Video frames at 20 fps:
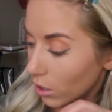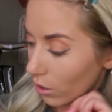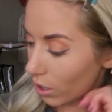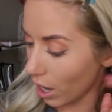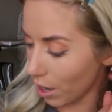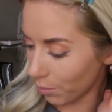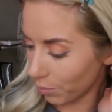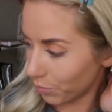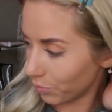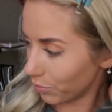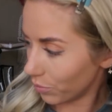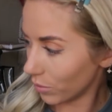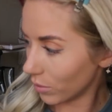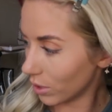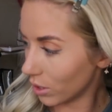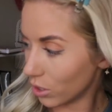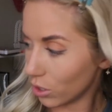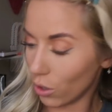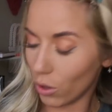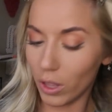Okay,
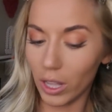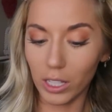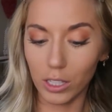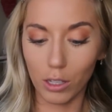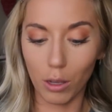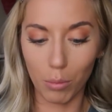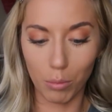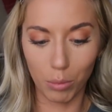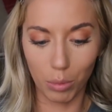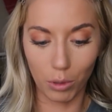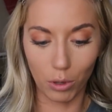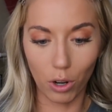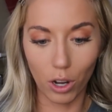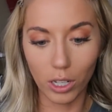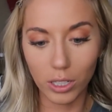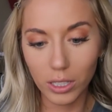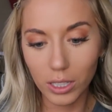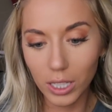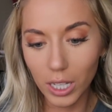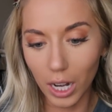so let's
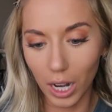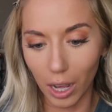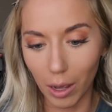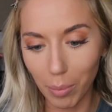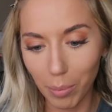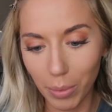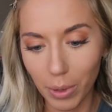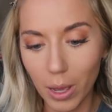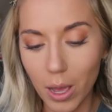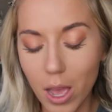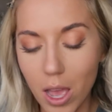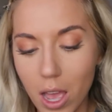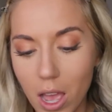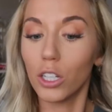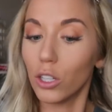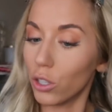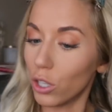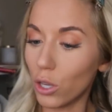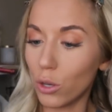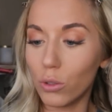bronze it up.
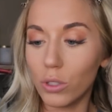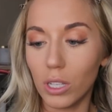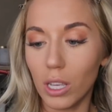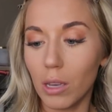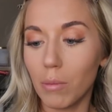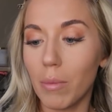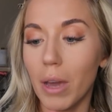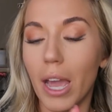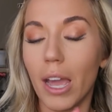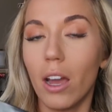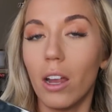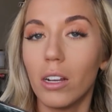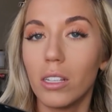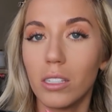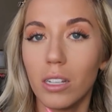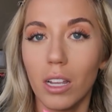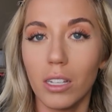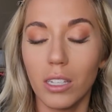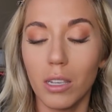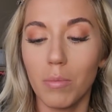Still using my
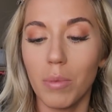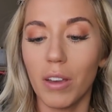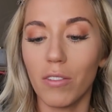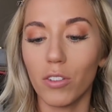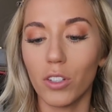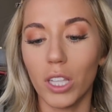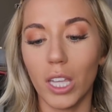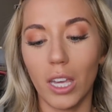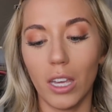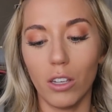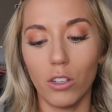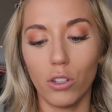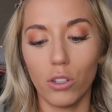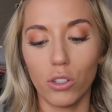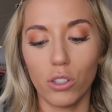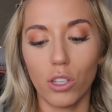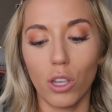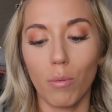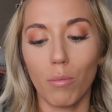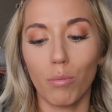Anastasia Beverly
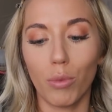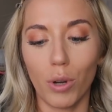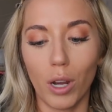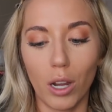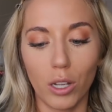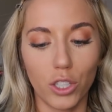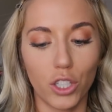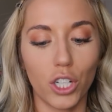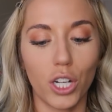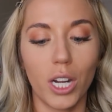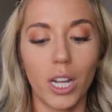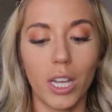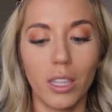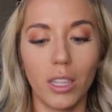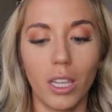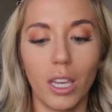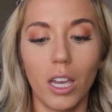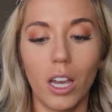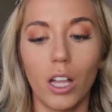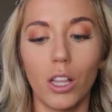Hills bronzer
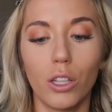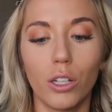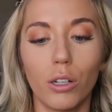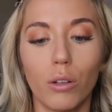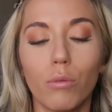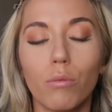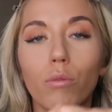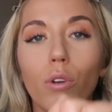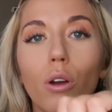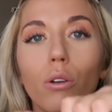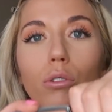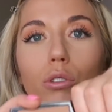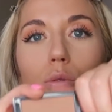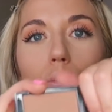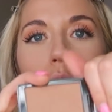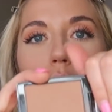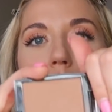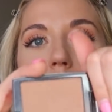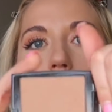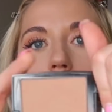in the color
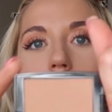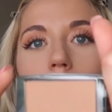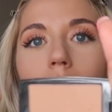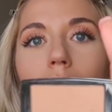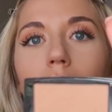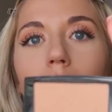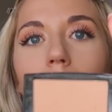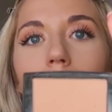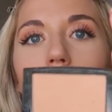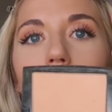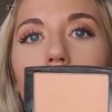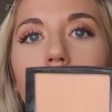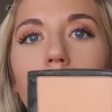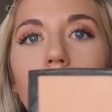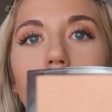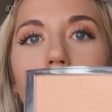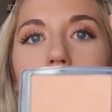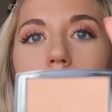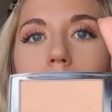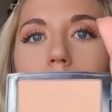Rosewood. It
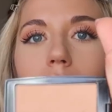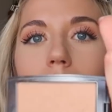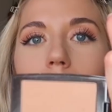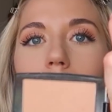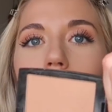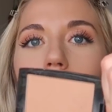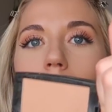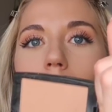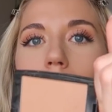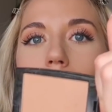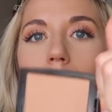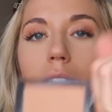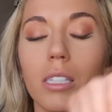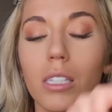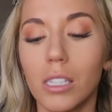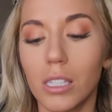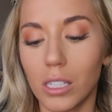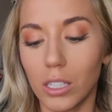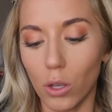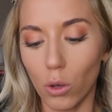is
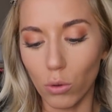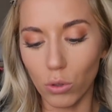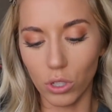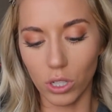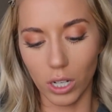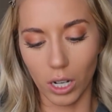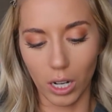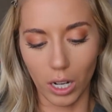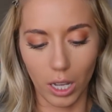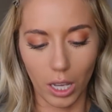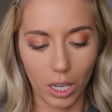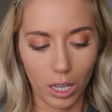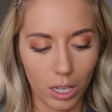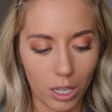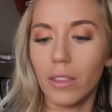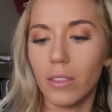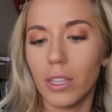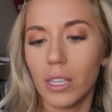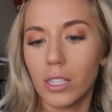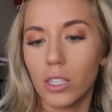so stunning. And
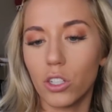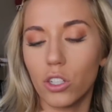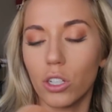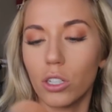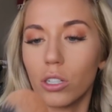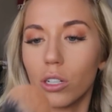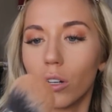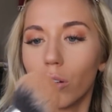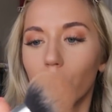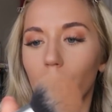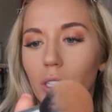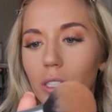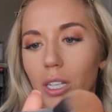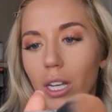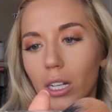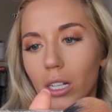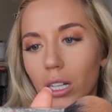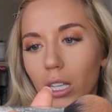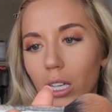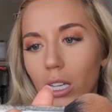then this is just a Real
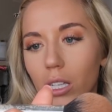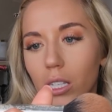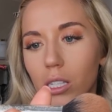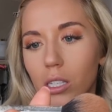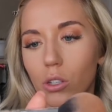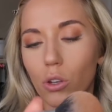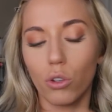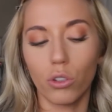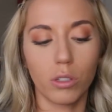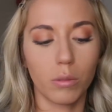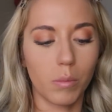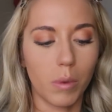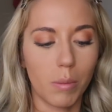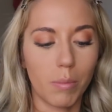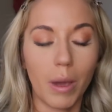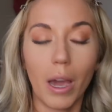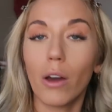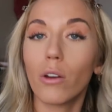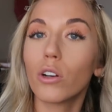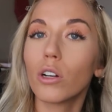Techniques
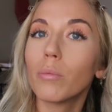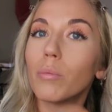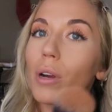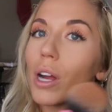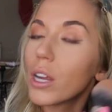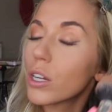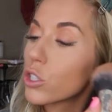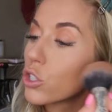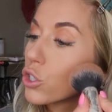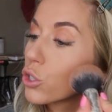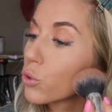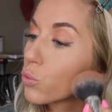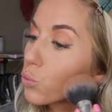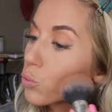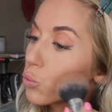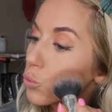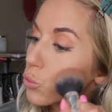Ultimate Powder Brush.